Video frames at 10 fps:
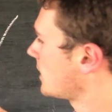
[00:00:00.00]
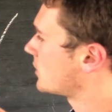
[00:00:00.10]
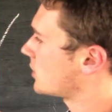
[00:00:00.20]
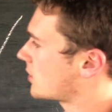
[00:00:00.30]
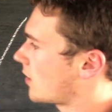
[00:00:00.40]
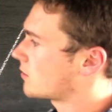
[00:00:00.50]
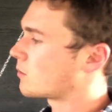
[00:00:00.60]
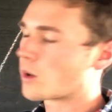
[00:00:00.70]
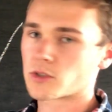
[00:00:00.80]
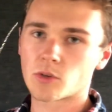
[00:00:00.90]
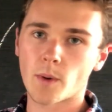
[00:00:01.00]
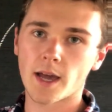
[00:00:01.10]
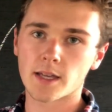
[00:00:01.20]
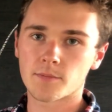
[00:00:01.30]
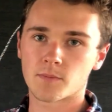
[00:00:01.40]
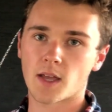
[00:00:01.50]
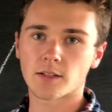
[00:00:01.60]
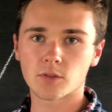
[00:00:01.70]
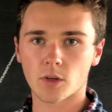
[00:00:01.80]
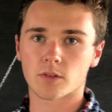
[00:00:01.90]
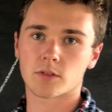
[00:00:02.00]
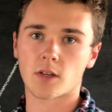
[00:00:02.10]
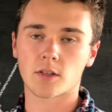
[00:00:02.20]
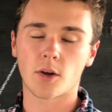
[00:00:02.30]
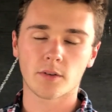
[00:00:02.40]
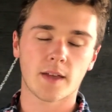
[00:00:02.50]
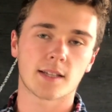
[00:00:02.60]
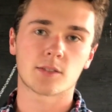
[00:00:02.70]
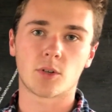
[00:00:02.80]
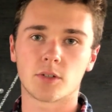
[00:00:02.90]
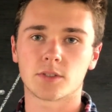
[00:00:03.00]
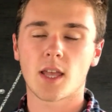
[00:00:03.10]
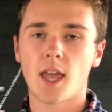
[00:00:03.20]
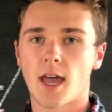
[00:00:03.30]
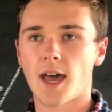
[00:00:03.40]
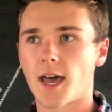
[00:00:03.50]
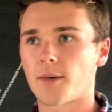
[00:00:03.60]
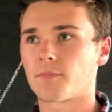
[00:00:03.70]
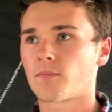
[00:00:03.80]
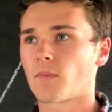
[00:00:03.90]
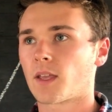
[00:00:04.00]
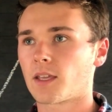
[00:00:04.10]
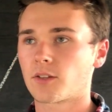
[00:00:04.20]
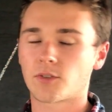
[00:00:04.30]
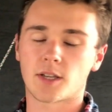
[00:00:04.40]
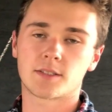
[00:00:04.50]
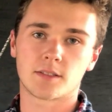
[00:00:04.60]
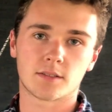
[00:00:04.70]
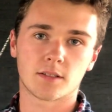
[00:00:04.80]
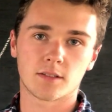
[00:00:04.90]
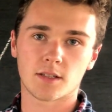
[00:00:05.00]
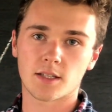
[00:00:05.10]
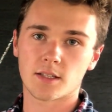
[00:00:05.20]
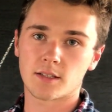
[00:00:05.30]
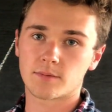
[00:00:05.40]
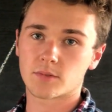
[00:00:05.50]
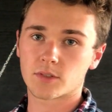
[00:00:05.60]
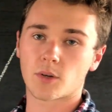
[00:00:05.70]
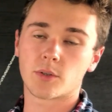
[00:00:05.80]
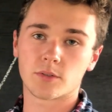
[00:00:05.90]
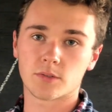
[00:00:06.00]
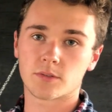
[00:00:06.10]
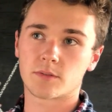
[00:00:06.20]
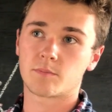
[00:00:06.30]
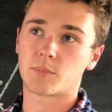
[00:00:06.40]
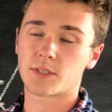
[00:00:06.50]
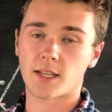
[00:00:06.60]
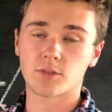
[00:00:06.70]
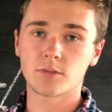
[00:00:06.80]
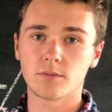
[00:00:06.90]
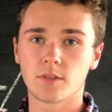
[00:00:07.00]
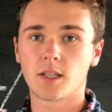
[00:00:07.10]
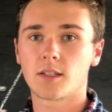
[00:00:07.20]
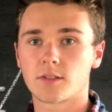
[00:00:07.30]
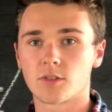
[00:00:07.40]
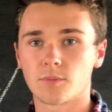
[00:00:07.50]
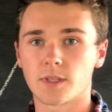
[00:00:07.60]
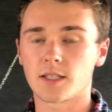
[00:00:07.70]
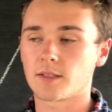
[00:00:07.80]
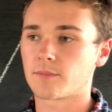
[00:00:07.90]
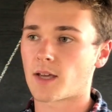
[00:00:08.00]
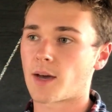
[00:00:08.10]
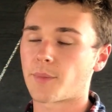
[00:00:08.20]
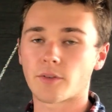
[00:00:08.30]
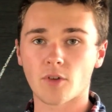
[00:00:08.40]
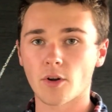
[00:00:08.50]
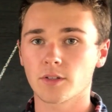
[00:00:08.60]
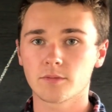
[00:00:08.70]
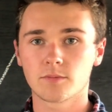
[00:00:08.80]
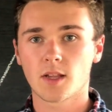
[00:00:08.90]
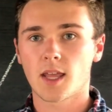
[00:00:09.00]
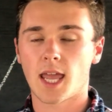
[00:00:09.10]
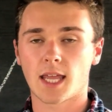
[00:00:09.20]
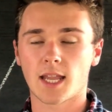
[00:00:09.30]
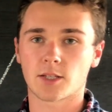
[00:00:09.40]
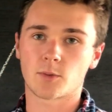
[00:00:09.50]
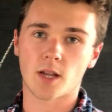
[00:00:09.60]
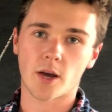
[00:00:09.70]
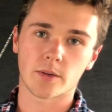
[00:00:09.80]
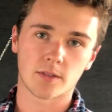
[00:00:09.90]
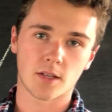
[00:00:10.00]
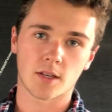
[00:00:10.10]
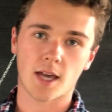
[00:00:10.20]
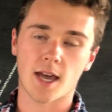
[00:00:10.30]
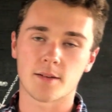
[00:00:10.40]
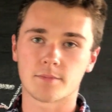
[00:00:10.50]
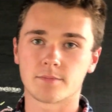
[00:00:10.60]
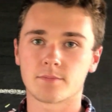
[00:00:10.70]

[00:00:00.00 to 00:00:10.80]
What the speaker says: is just going to wash away that soil. So cultivated soils increases the soil's potential to be eroded. And as we know in the